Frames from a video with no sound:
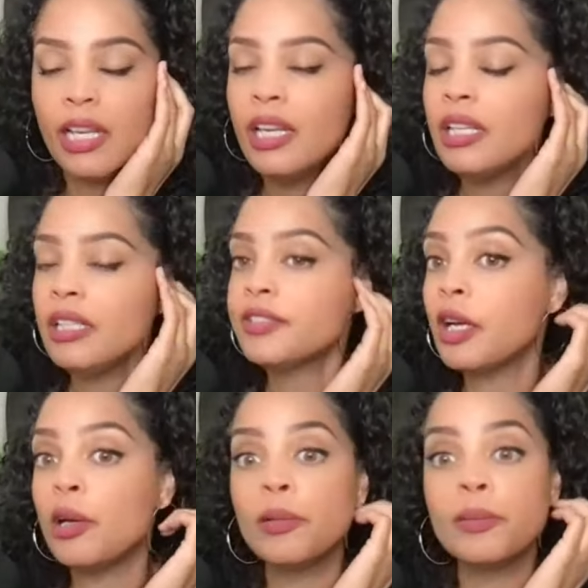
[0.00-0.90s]

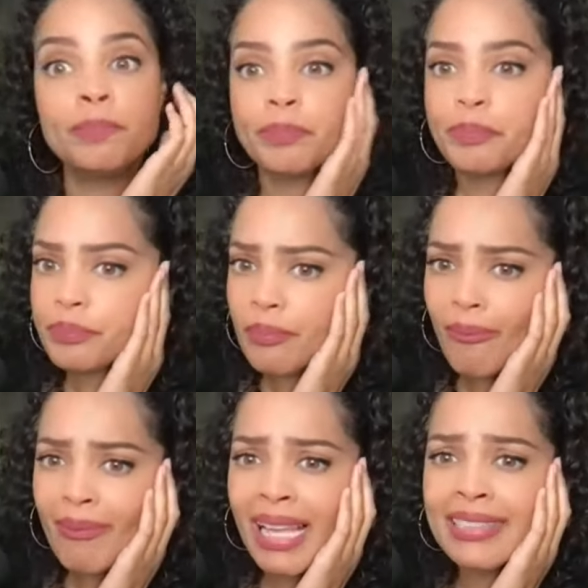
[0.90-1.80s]
So
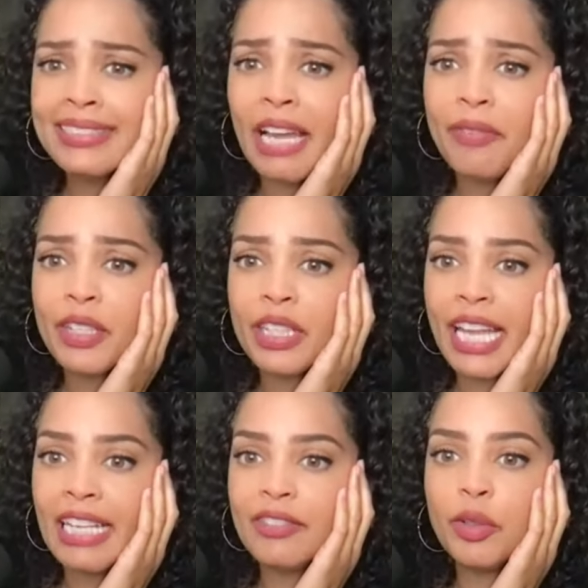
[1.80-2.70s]
definitely, I
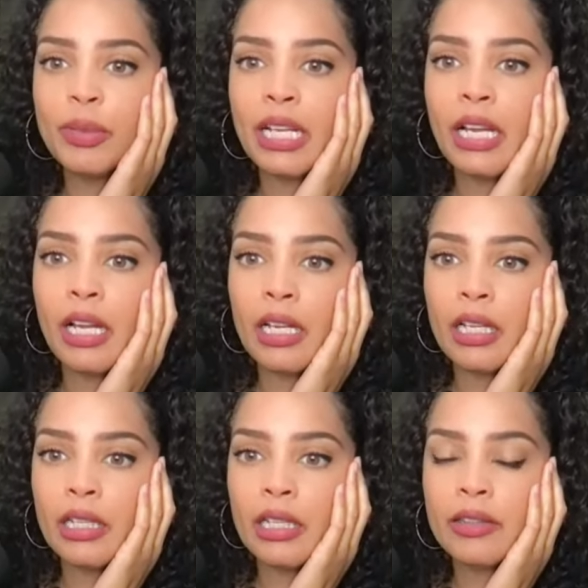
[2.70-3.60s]
do want to
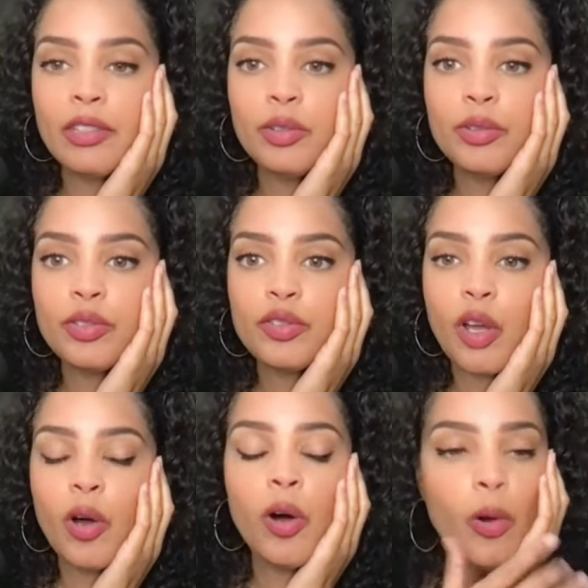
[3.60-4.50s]
thank you
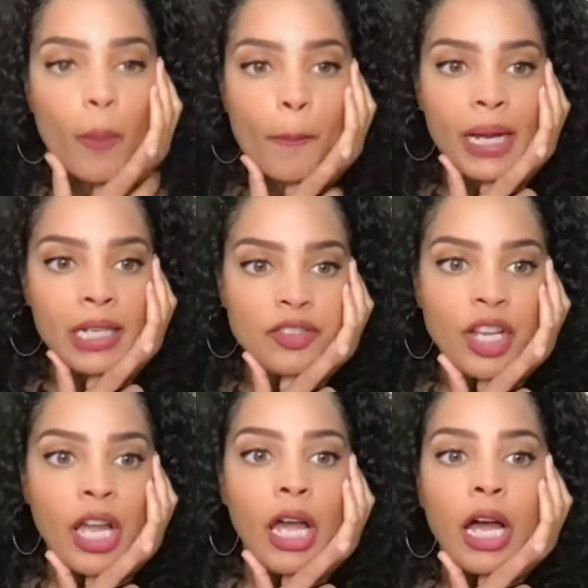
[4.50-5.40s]
so much,
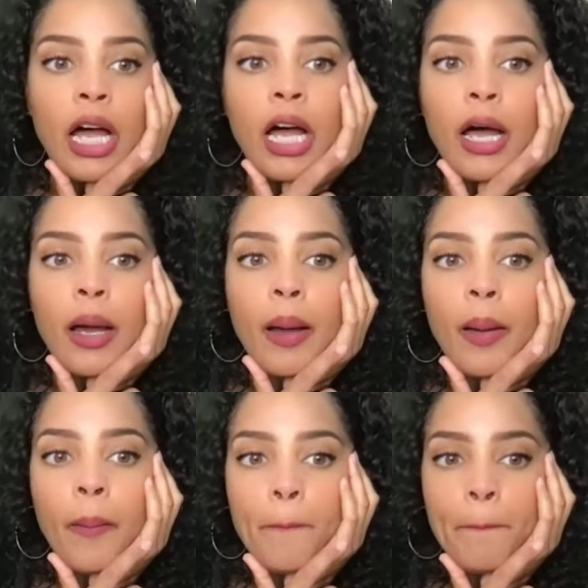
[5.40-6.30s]

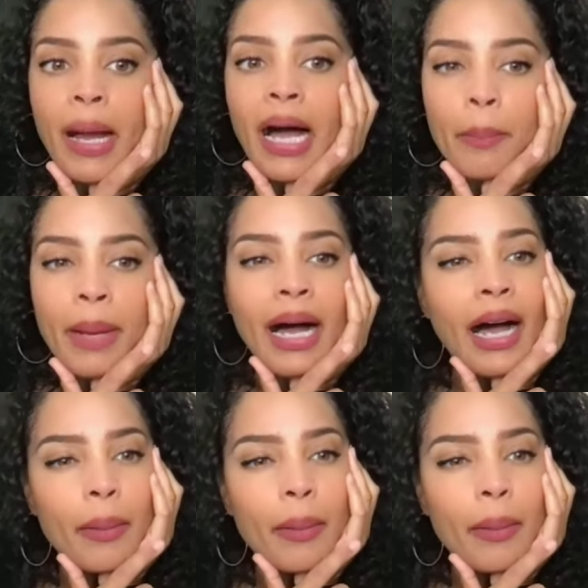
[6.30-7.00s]
Mahad